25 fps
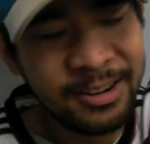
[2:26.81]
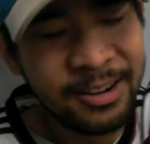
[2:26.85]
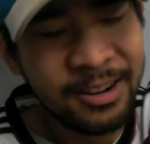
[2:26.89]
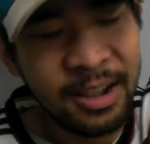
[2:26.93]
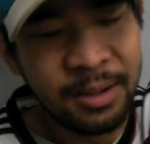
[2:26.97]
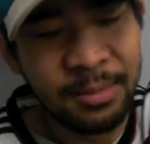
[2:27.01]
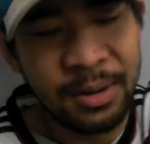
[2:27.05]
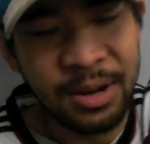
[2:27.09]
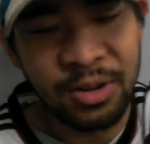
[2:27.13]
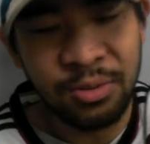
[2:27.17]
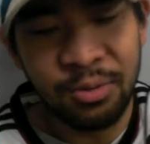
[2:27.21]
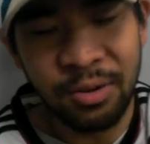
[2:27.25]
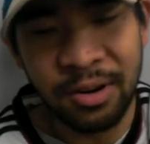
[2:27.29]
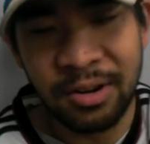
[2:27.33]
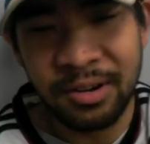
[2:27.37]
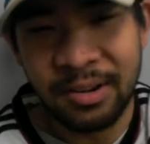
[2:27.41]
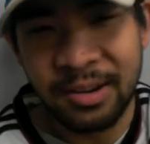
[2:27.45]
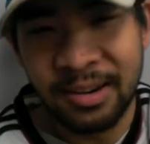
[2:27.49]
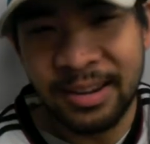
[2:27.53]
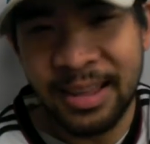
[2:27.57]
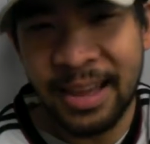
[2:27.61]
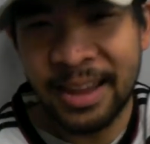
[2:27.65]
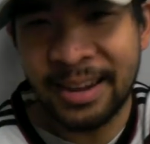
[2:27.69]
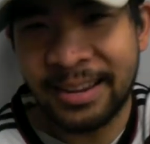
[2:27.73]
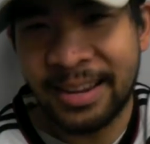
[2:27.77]
I mean, it's weird.
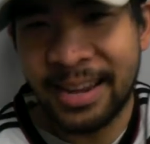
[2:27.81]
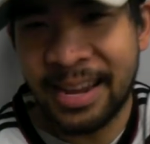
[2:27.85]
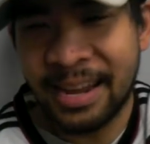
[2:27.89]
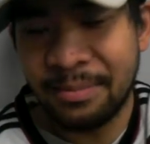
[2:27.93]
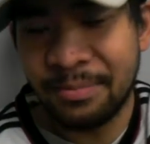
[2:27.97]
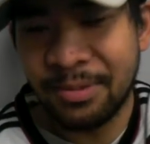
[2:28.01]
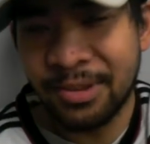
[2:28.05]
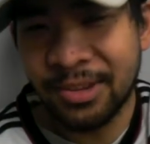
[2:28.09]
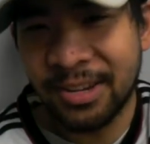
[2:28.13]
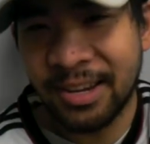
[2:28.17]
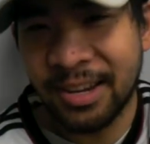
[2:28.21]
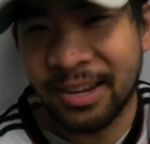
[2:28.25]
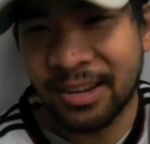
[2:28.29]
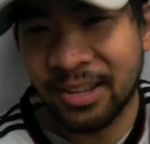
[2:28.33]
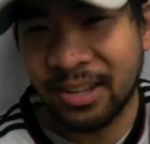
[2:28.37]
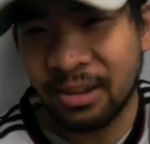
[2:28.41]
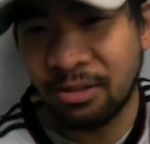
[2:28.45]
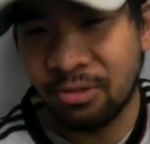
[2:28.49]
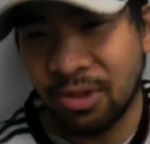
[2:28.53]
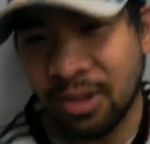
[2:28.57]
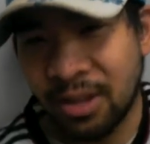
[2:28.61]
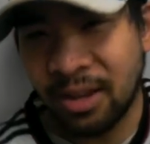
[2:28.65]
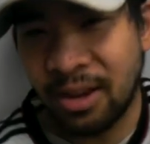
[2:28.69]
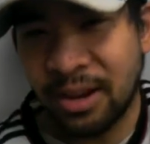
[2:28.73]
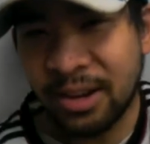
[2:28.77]
That game 6, there
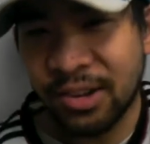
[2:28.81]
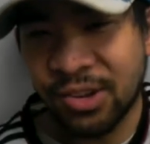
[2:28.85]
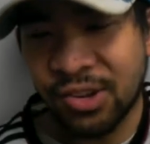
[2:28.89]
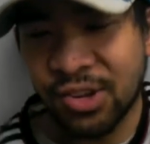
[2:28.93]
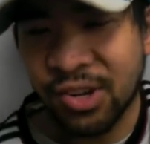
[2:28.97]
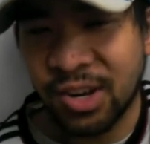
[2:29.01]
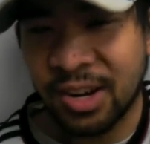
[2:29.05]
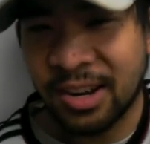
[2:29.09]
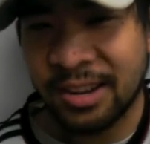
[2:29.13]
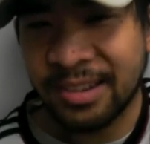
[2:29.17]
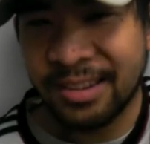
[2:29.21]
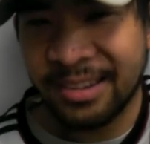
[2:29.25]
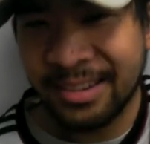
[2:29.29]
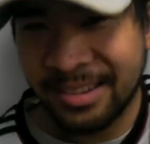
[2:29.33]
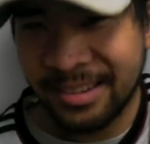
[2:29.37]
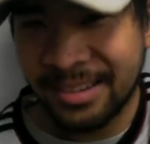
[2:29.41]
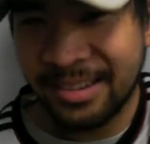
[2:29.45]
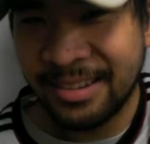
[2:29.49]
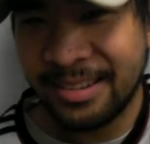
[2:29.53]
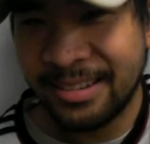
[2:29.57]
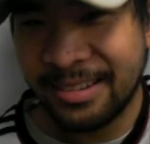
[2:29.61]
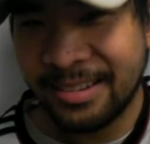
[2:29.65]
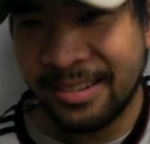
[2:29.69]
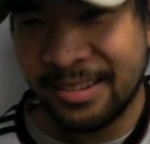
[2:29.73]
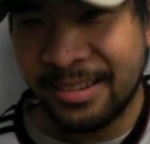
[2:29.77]
were a lot of shots,
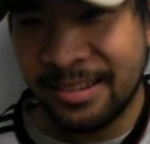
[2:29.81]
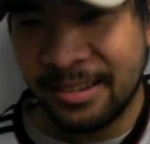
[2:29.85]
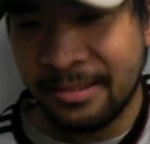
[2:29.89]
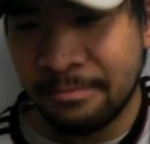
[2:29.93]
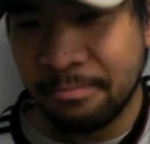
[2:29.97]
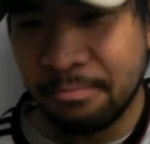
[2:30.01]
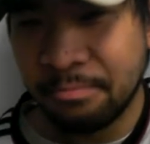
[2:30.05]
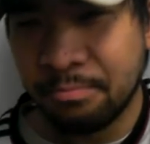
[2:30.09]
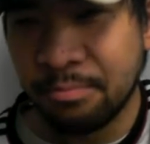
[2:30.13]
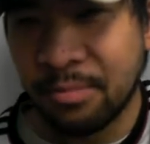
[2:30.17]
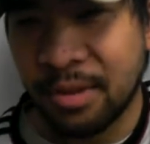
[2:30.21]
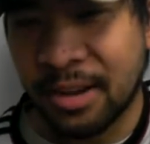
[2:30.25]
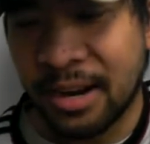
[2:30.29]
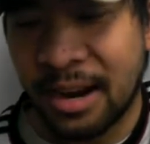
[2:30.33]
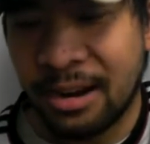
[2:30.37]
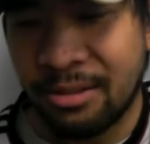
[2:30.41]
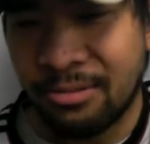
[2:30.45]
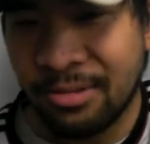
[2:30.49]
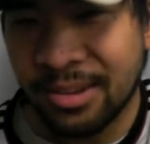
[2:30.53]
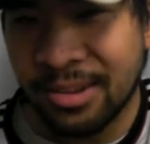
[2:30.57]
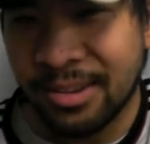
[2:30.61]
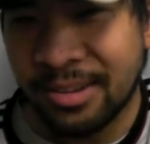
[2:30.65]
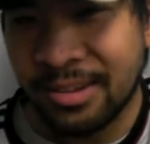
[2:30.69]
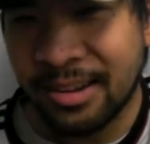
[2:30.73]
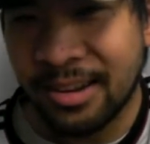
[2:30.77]
but I
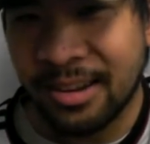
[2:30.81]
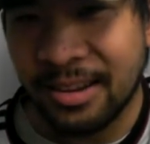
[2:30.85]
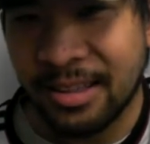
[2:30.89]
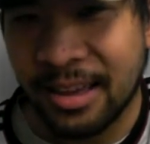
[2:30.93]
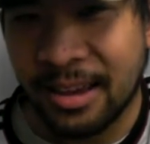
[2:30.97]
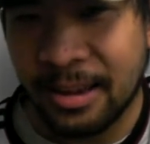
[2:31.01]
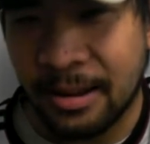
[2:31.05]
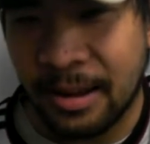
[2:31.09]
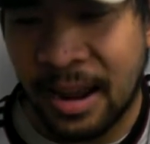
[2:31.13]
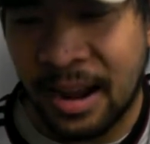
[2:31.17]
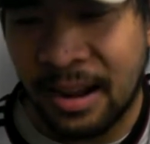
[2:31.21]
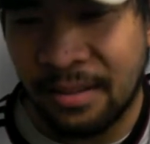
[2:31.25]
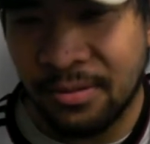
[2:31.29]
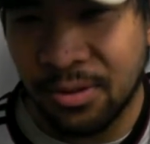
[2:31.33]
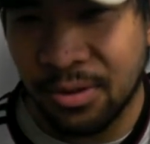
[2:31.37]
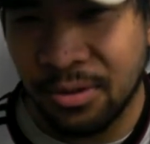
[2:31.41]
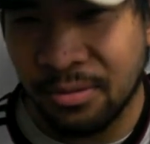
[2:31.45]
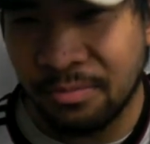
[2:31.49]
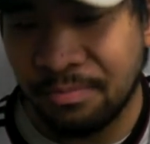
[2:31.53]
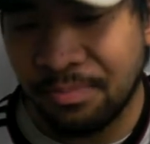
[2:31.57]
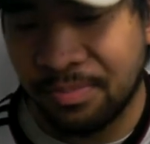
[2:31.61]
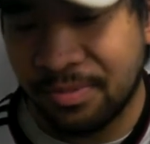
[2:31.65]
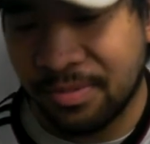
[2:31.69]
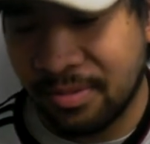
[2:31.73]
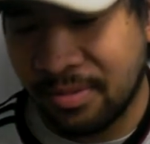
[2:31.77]
would say that
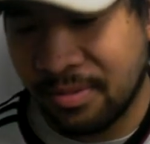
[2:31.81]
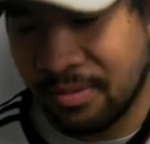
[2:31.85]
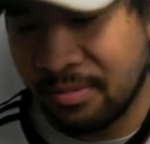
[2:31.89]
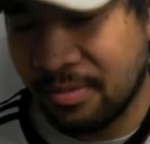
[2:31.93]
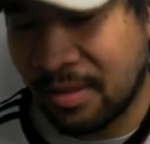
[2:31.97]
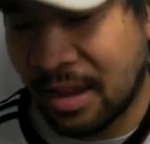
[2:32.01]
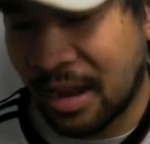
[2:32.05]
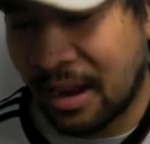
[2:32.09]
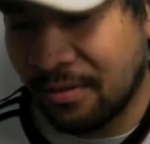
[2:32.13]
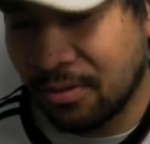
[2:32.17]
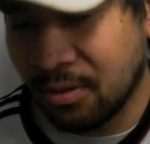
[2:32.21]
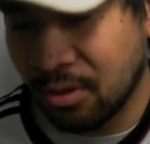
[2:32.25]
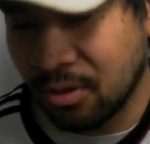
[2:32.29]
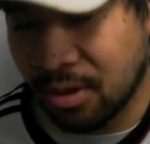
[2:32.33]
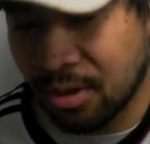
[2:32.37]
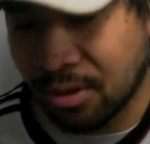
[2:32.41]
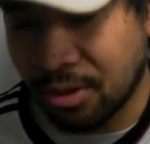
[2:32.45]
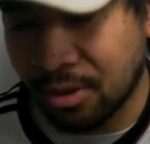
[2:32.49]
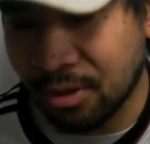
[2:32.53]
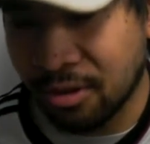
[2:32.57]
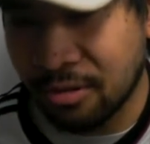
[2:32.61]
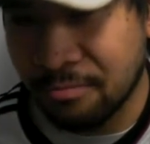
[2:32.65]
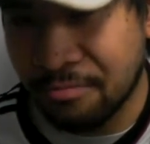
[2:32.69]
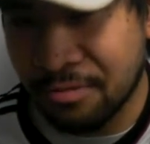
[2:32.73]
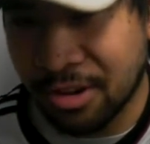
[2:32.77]
after the
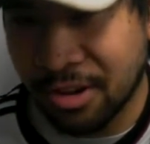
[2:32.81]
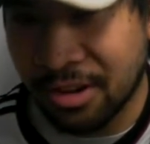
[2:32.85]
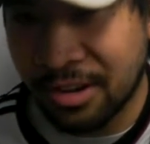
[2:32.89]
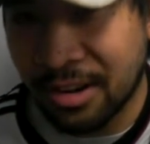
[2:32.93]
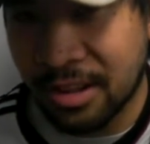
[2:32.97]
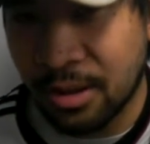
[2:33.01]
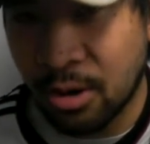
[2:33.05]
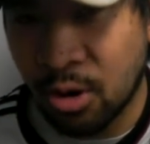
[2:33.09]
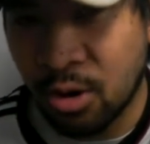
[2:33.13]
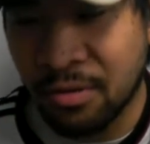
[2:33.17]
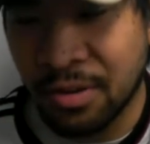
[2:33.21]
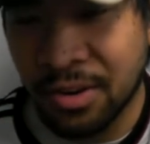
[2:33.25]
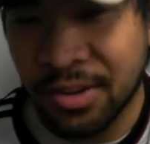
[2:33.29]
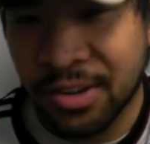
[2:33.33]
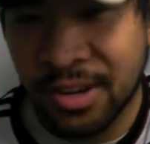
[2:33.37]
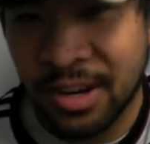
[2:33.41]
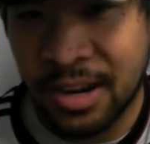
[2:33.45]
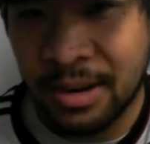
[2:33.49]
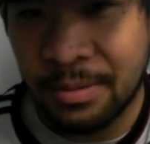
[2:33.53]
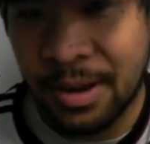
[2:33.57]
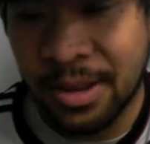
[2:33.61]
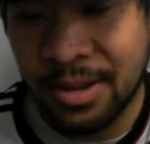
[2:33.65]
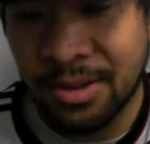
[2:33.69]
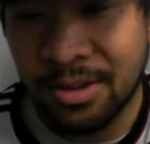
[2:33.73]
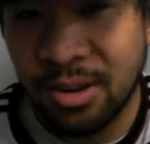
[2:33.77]
third period in the
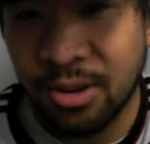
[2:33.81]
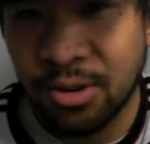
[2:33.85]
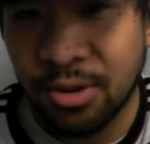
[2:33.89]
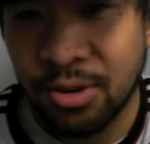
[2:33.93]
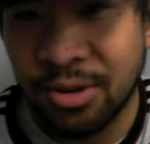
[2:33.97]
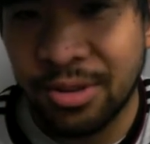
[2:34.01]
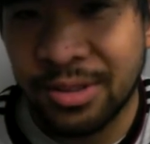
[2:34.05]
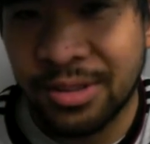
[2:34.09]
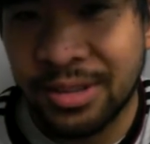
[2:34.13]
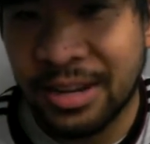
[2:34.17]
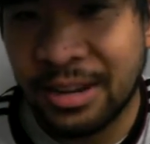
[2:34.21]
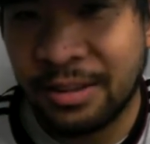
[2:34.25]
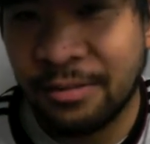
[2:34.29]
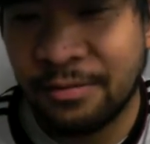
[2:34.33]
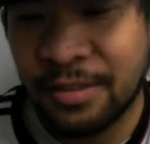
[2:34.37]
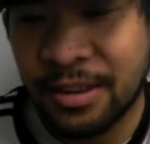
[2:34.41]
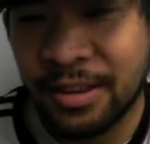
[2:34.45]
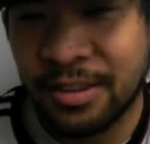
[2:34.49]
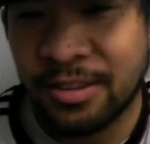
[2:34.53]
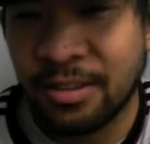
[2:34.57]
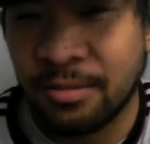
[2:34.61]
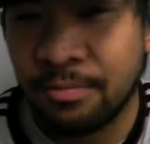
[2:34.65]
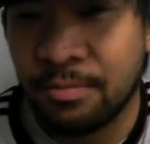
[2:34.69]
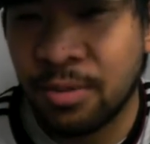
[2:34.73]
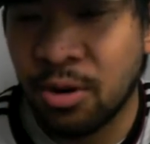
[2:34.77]
overtime, I saw good
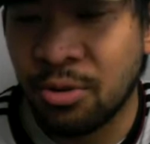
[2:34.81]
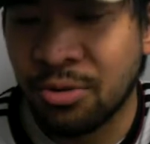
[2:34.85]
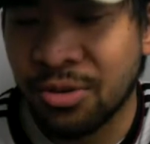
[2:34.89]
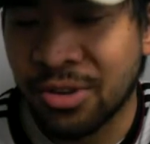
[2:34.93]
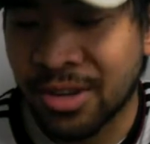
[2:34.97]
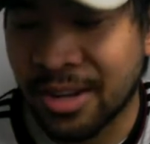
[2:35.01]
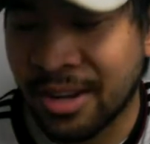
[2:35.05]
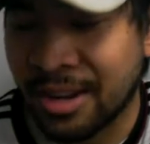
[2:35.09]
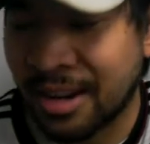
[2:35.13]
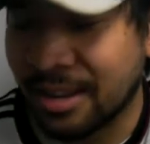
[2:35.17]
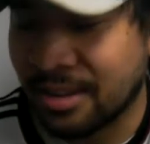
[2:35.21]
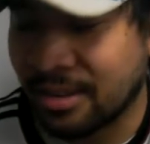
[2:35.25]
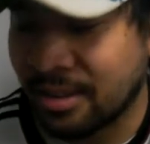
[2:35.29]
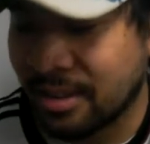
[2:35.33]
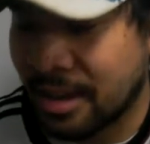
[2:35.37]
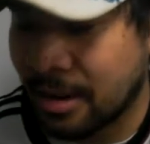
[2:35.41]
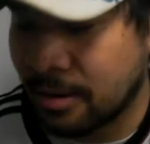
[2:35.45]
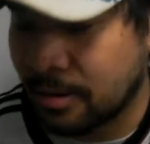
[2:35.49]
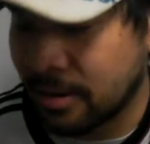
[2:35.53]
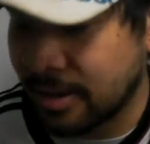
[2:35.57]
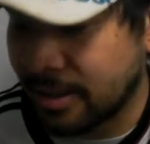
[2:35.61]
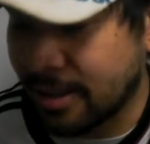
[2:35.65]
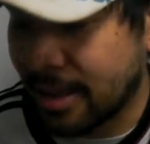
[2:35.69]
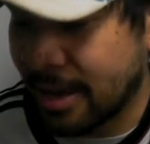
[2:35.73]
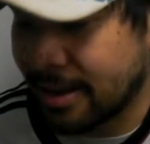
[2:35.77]
defense on both sides of
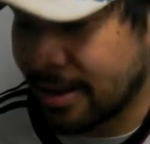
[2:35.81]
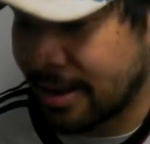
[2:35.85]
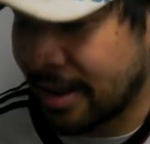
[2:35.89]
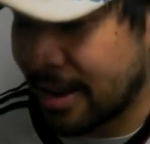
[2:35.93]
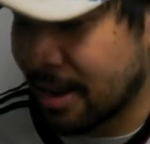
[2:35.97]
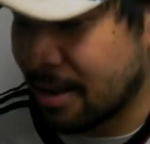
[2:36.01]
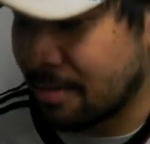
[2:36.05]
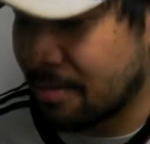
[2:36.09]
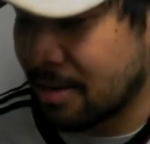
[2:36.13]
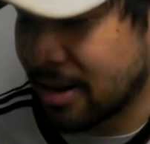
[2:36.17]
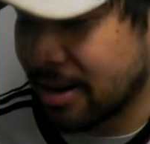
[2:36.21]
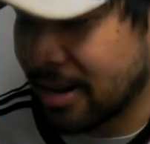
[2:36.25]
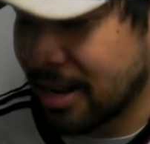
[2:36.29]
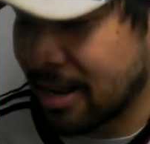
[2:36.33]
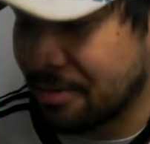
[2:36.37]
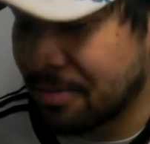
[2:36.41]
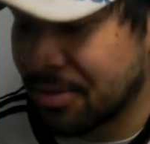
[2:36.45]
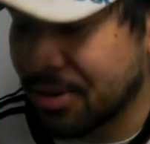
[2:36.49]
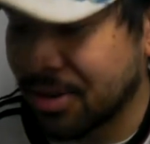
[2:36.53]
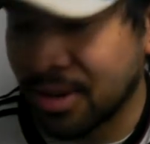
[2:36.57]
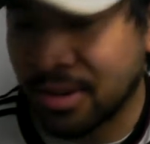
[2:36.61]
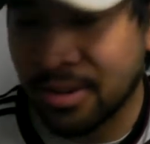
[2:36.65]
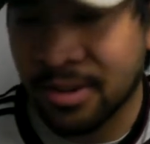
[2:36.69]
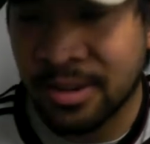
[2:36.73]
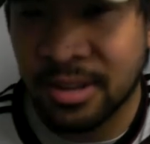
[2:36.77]
that game
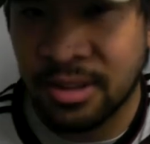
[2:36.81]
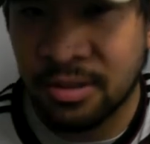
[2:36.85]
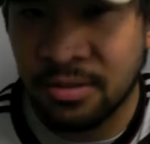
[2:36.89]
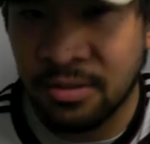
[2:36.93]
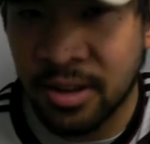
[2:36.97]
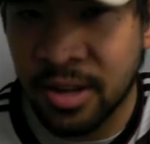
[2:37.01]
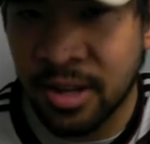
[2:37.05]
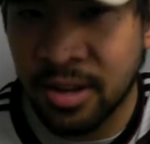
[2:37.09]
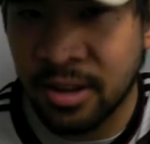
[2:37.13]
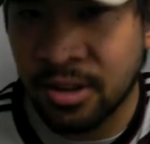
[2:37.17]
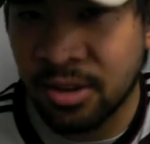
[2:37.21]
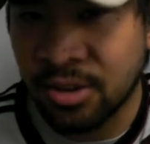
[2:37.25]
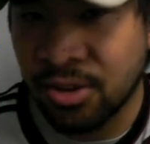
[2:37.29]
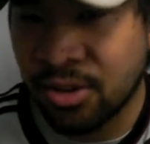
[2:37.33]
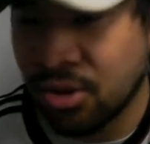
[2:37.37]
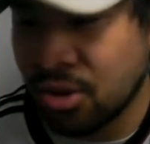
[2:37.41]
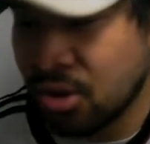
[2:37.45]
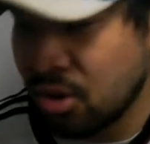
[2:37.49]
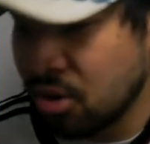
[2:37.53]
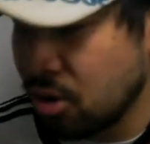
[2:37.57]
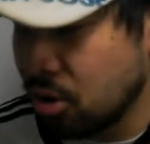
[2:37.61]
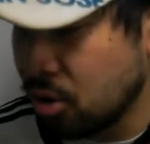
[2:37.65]
6 against Vegas.